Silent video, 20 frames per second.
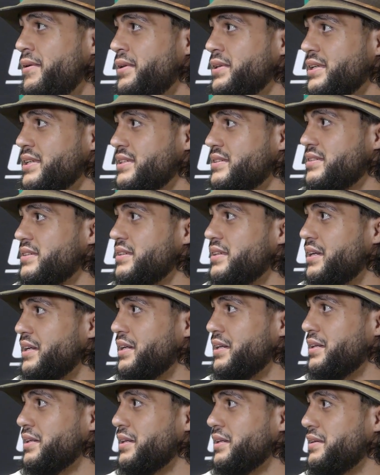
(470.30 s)
there's
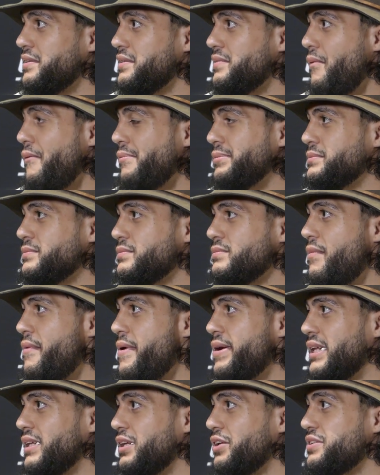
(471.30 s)

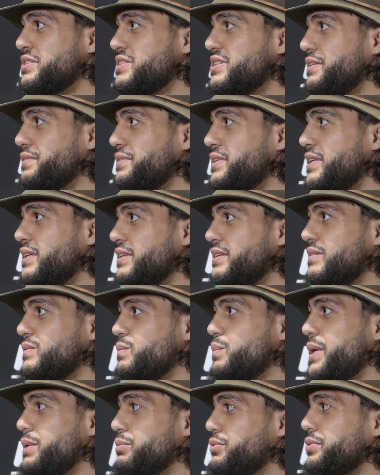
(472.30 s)
a lot of stuff
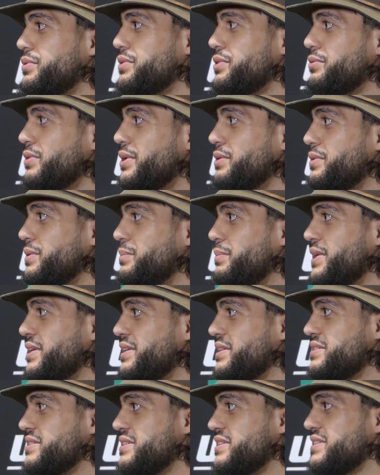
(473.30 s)
that people wouldn't agree with, but
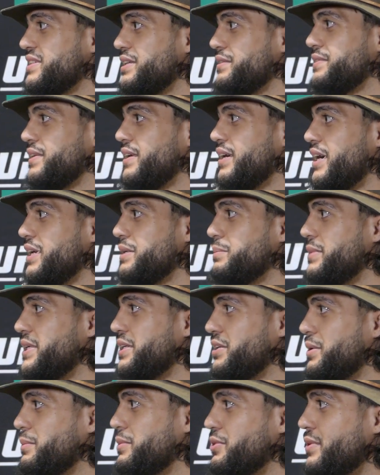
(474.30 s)
it's the stuff that hardened me
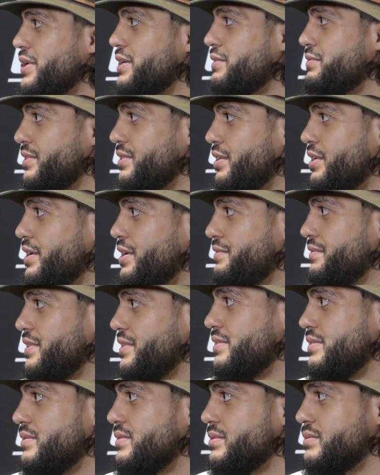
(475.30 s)
and got me ready for life,
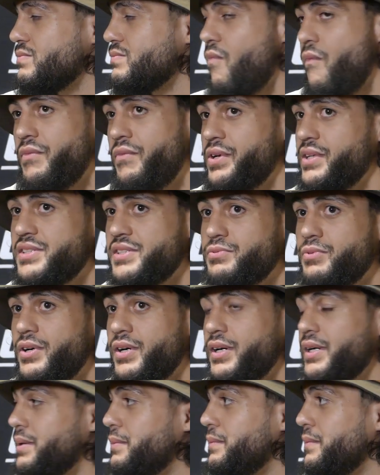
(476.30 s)
and is where
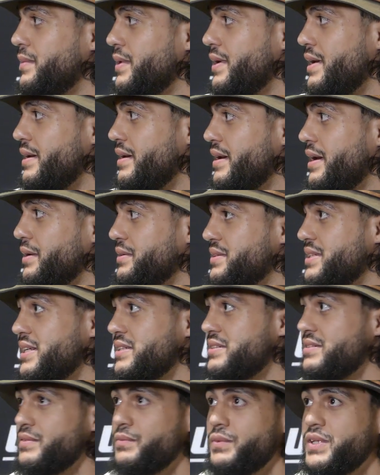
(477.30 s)
I am. And now
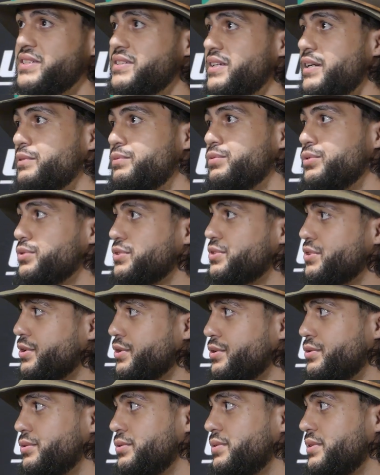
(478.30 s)
it's done a full
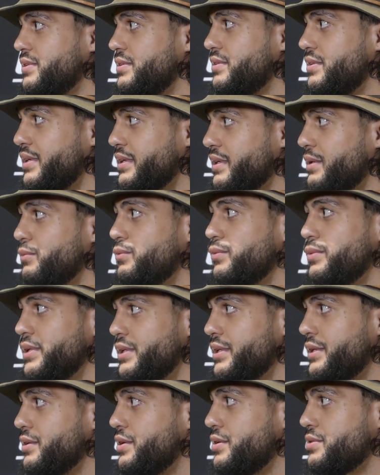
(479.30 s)
circle, and like I'm
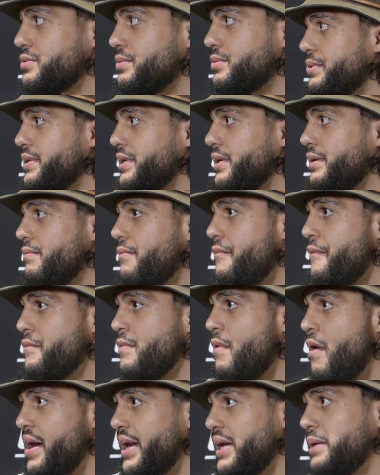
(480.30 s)
really close dad
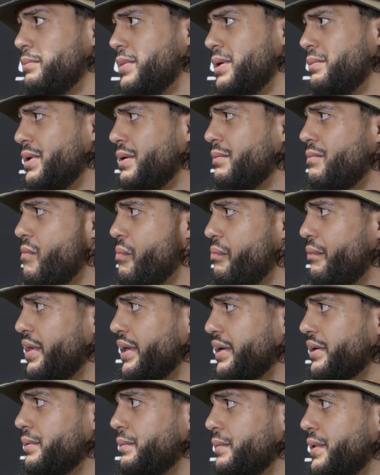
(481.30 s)
and my mum.
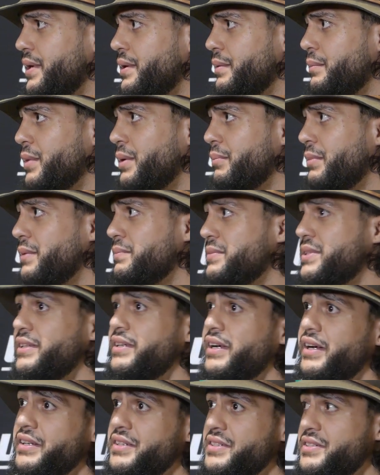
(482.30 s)
Like, my mum did
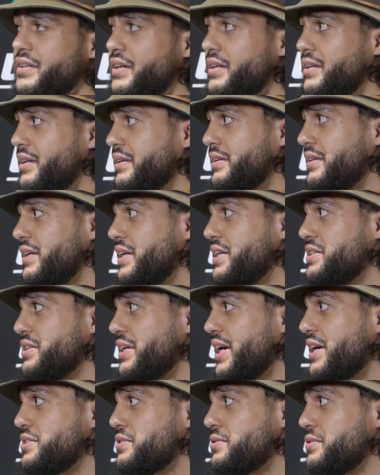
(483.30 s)
the other side, like the
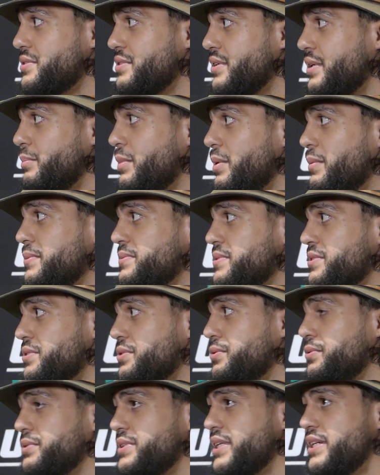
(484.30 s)
educational side. My mum's a
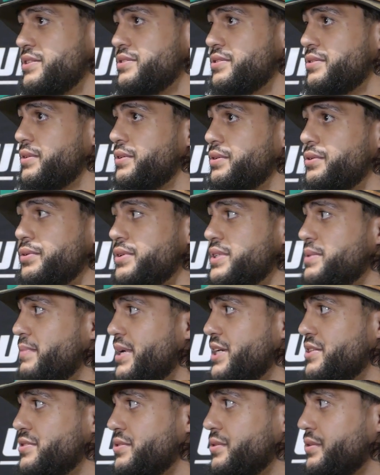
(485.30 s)
school teacher and always
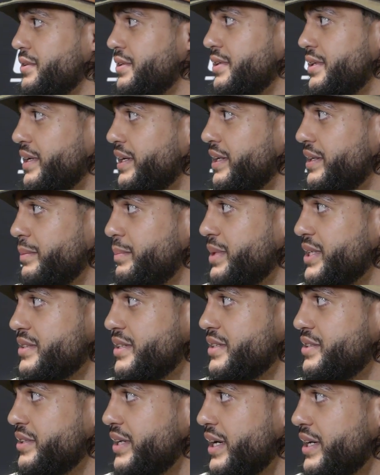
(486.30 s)
made sure that I had the best
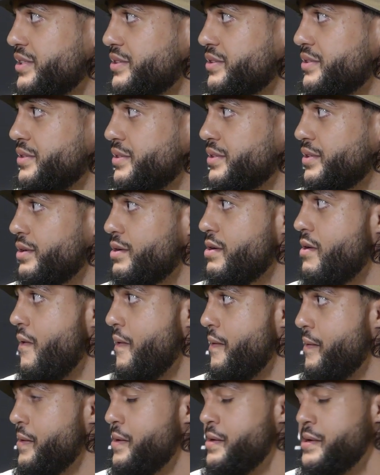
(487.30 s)
education. So
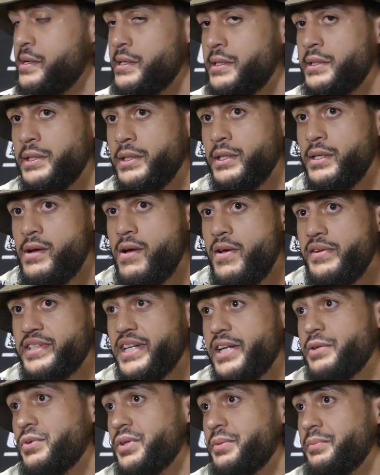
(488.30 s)

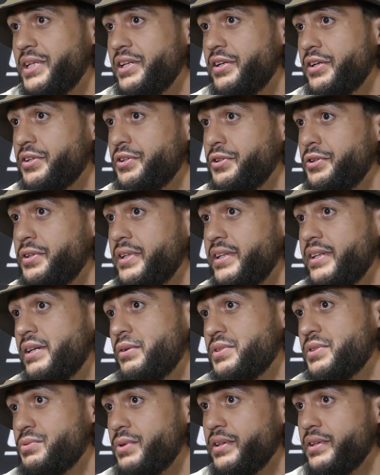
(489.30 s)
dad wanted me to go to uni. That
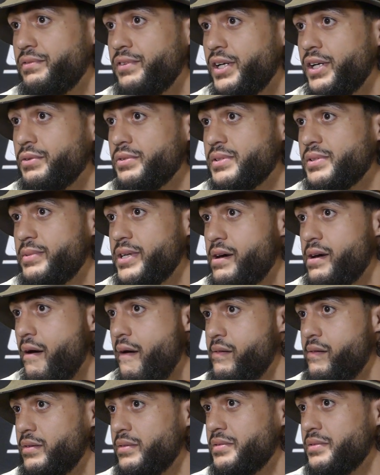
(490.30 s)
was what the fight was about.
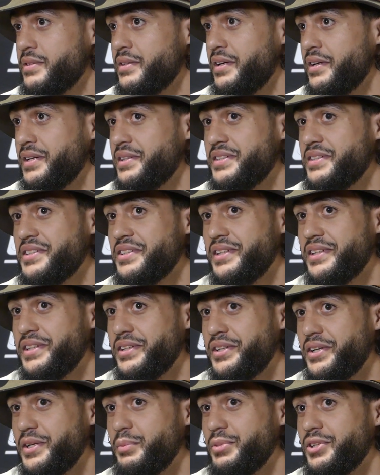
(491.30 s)
So I decided to
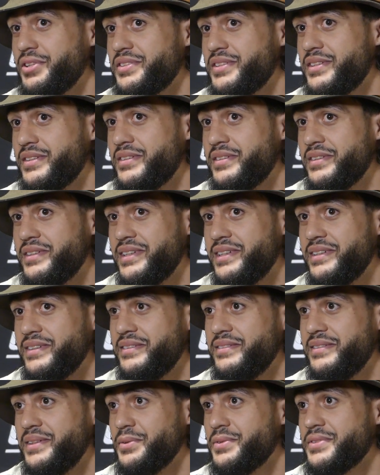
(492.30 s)
go to boxing, and then
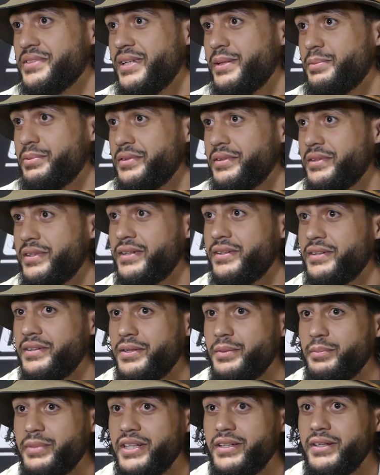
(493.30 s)
he wasn't happy with that.
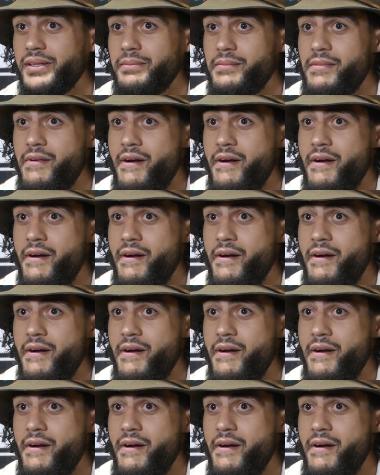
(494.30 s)
Got beat up.